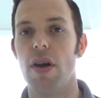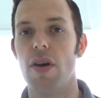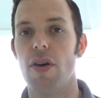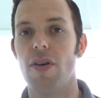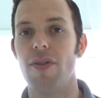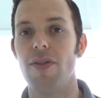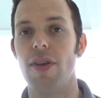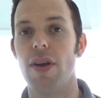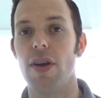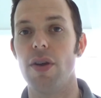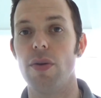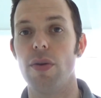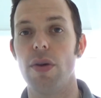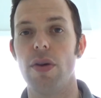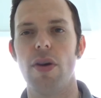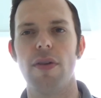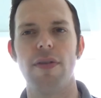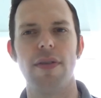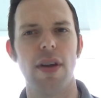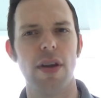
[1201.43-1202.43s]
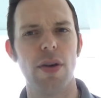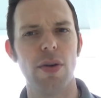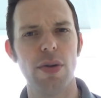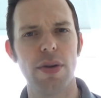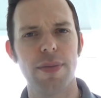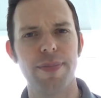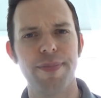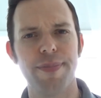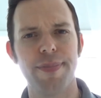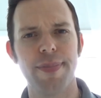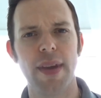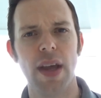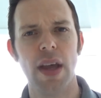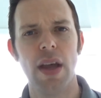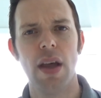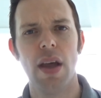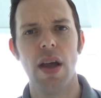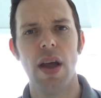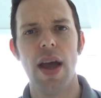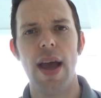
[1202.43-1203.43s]
offload,
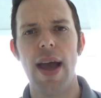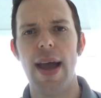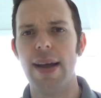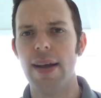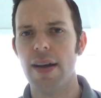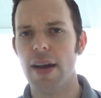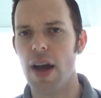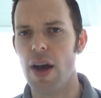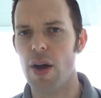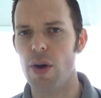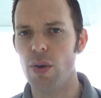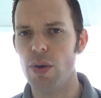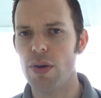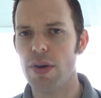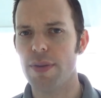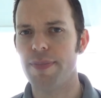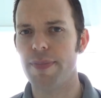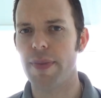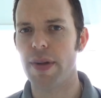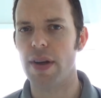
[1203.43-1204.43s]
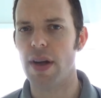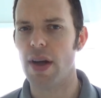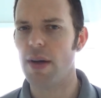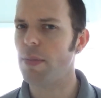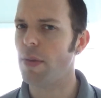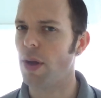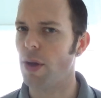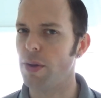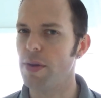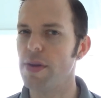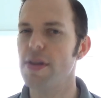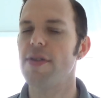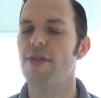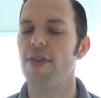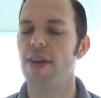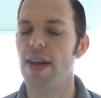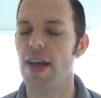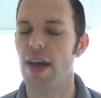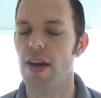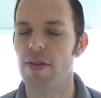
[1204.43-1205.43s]
encode and upload this
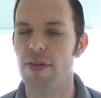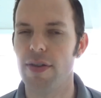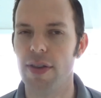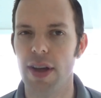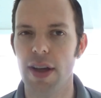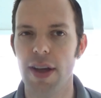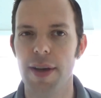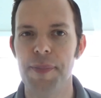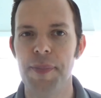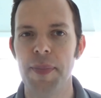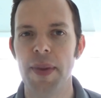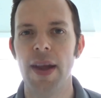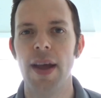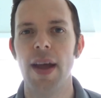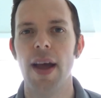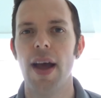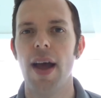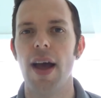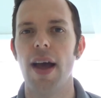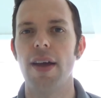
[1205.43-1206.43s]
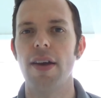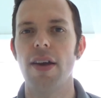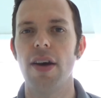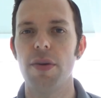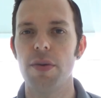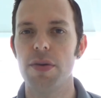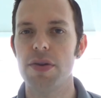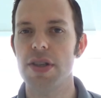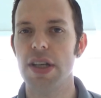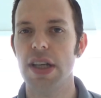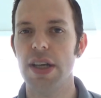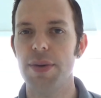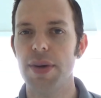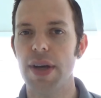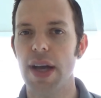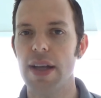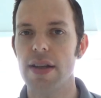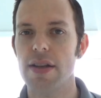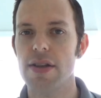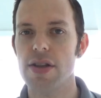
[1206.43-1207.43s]
video for you, and I will see you
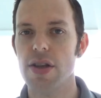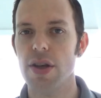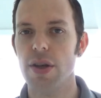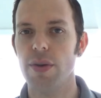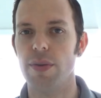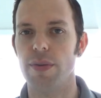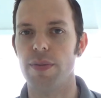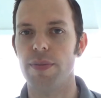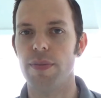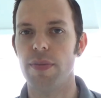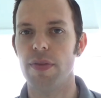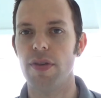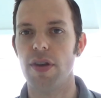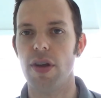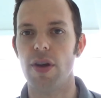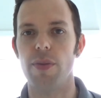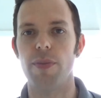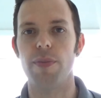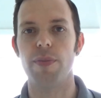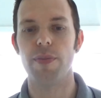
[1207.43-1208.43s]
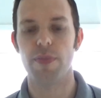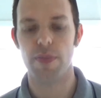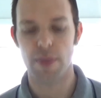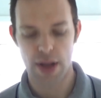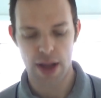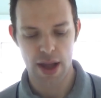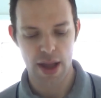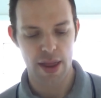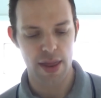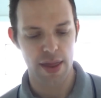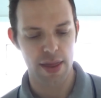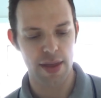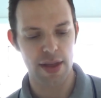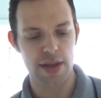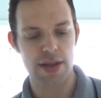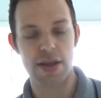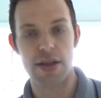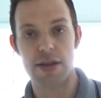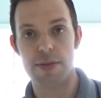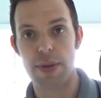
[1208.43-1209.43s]
again soon. So,
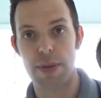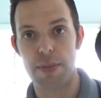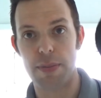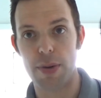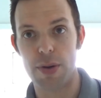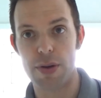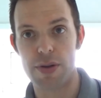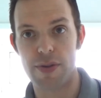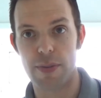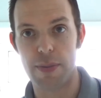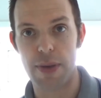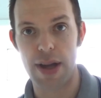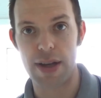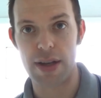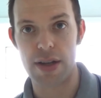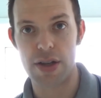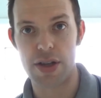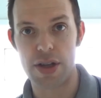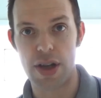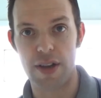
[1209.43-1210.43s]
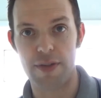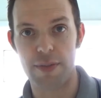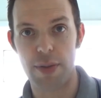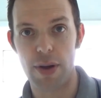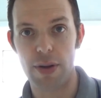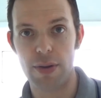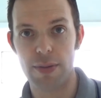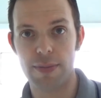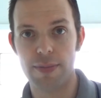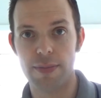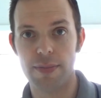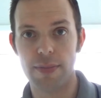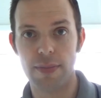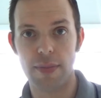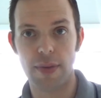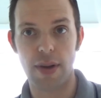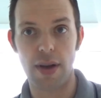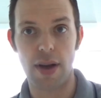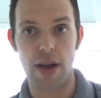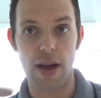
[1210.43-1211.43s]
this has been Boots for Men Shave Bowl.
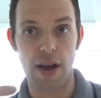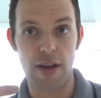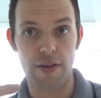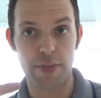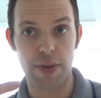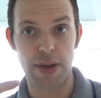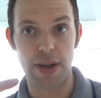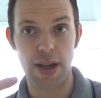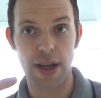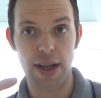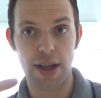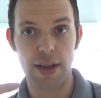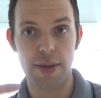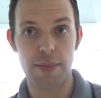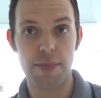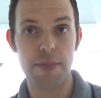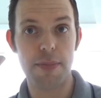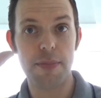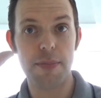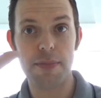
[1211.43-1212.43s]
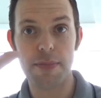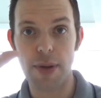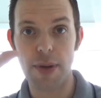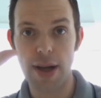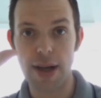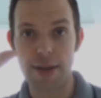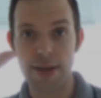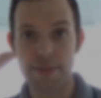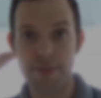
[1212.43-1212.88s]
I've been Nick. Bye.